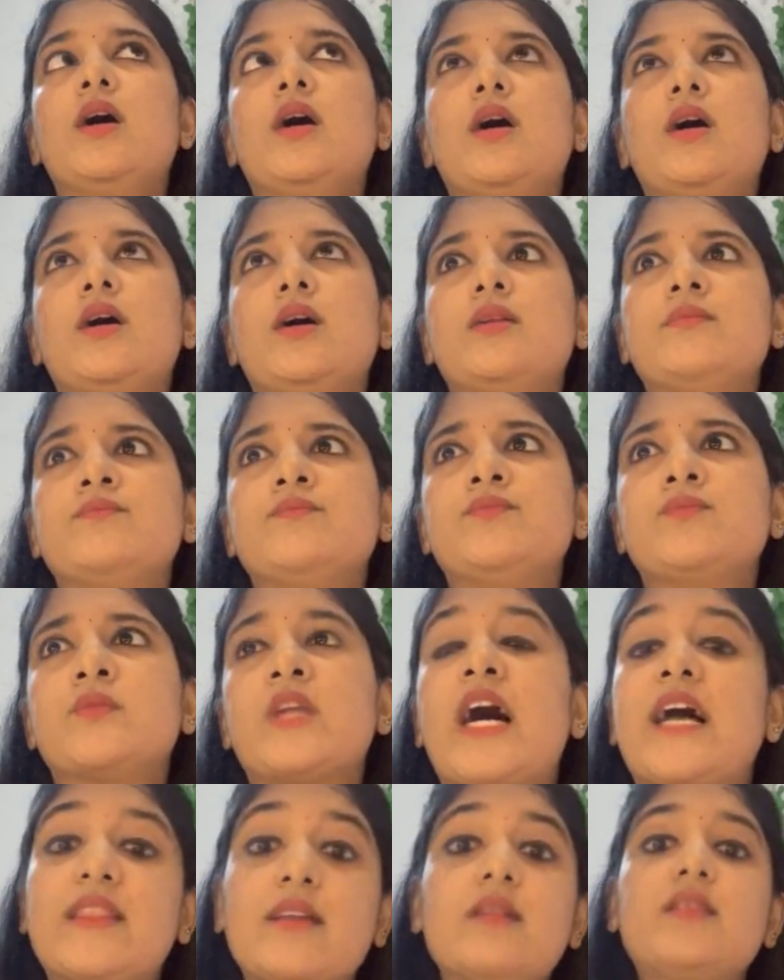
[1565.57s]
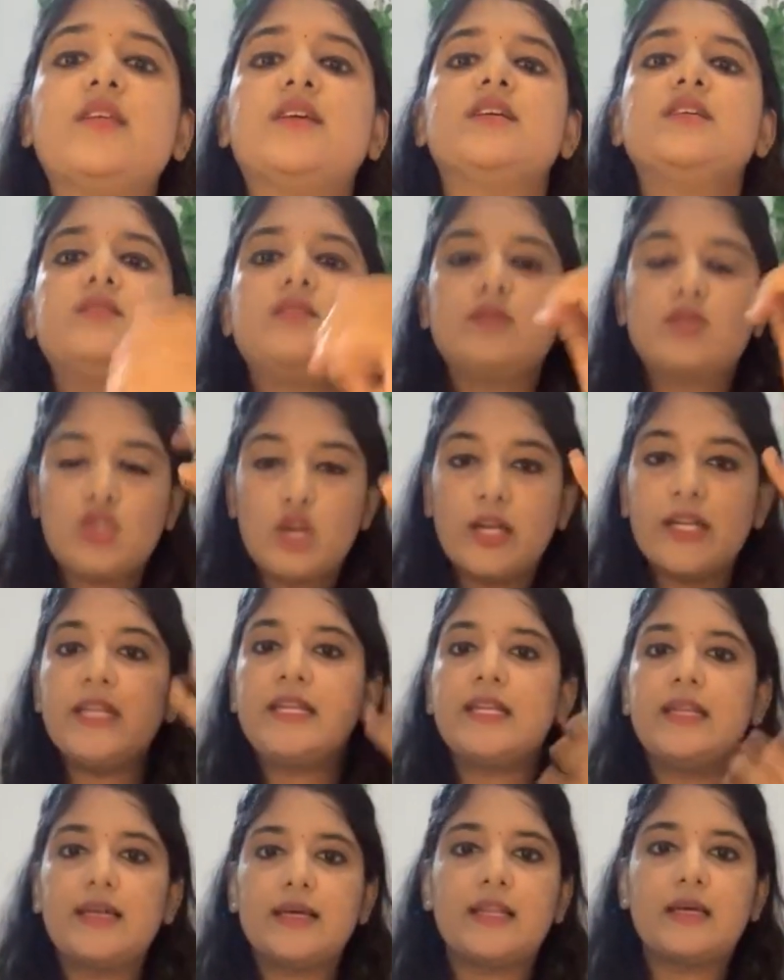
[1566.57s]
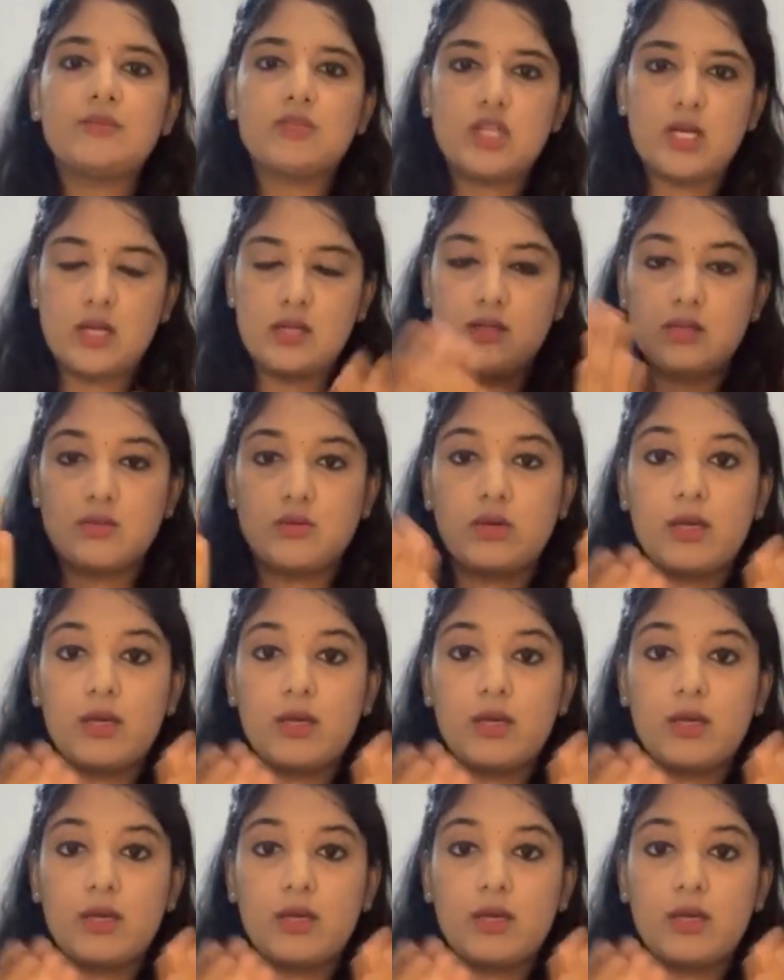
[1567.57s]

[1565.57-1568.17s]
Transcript: Other thing is joining Telegram channels.